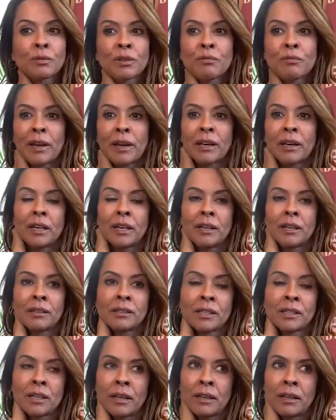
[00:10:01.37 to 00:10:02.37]
with my
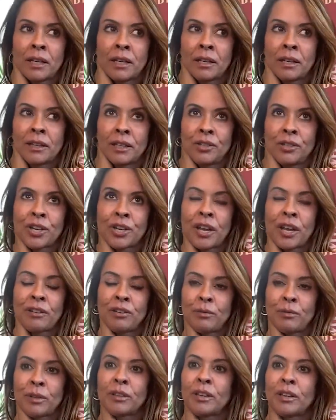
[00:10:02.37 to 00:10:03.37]
kids. And I think they
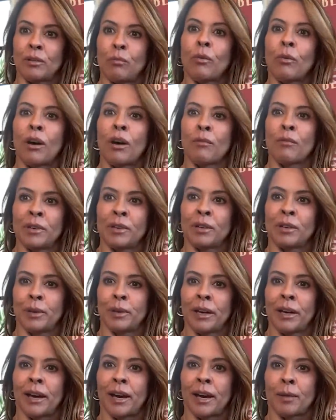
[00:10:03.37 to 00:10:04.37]
genuinely want me to
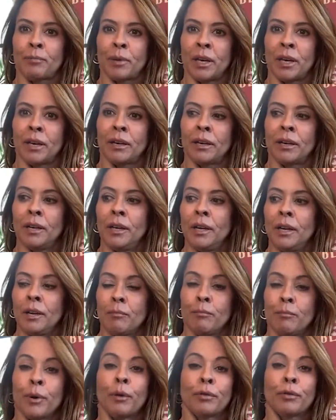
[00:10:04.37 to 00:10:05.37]
be happy.
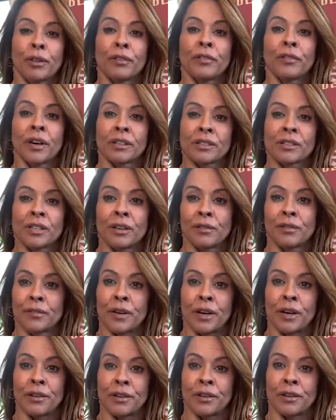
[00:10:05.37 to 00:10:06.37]
Both of us, their
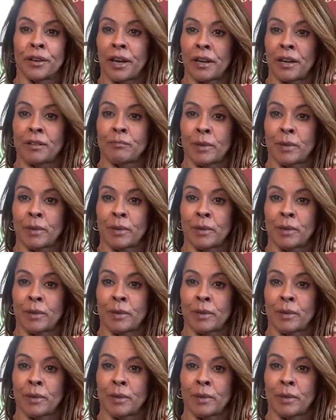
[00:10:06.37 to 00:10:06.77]
father and